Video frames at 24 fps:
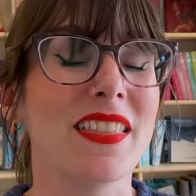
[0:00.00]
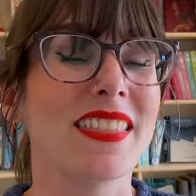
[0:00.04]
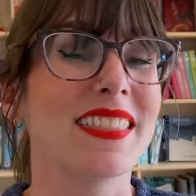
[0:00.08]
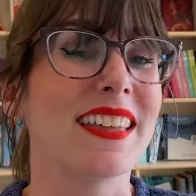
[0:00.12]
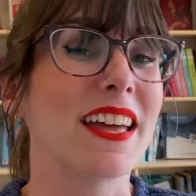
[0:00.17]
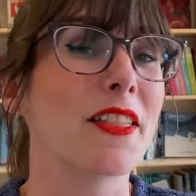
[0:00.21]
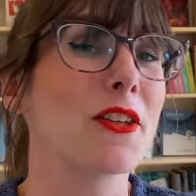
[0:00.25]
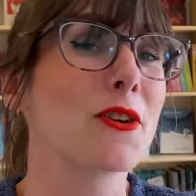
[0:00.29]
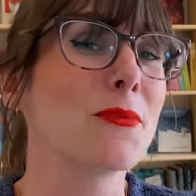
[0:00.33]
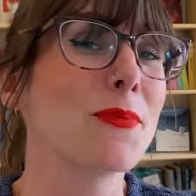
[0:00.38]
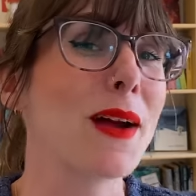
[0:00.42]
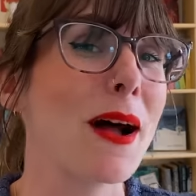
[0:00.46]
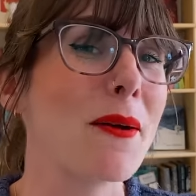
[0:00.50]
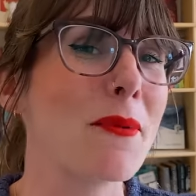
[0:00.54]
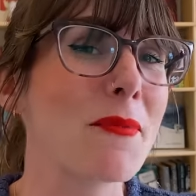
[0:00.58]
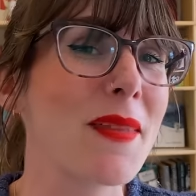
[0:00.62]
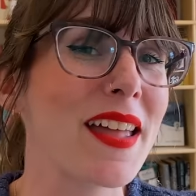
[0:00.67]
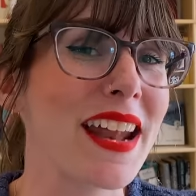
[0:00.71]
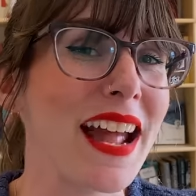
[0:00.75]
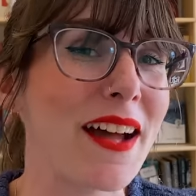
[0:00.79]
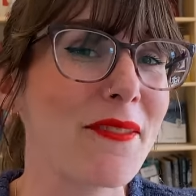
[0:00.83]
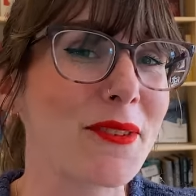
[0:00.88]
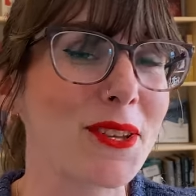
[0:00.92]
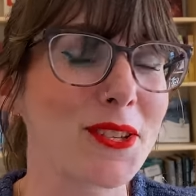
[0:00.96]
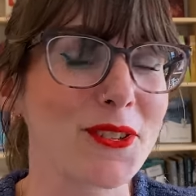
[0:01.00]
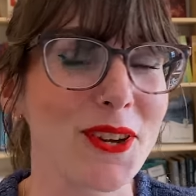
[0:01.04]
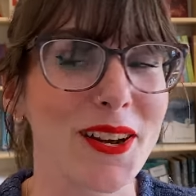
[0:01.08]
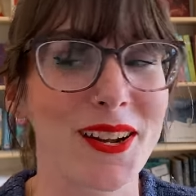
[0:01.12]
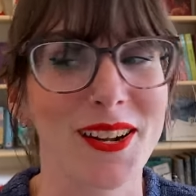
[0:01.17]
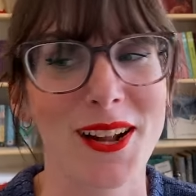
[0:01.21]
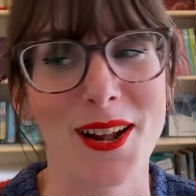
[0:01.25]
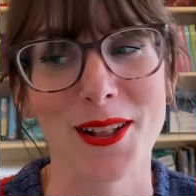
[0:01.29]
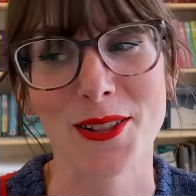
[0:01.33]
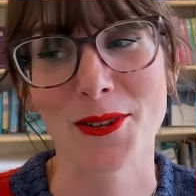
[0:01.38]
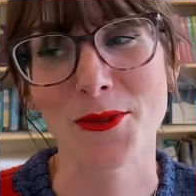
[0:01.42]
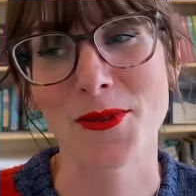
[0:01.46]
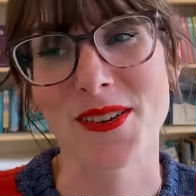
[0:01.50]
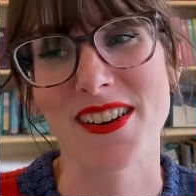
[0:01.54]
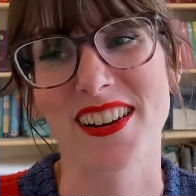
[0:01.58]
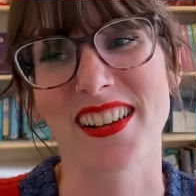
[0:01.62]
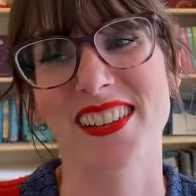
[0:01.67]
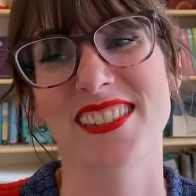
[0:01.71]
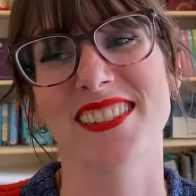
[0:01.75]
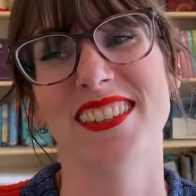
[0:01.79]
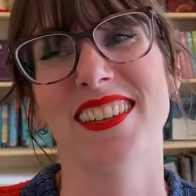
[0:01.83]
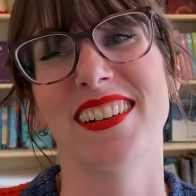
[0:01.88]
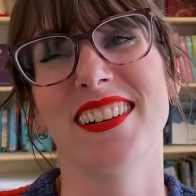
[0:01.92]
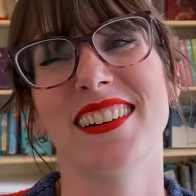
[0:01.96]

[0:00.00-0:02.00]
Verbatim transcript: The other problem that I have with stranded color work is that,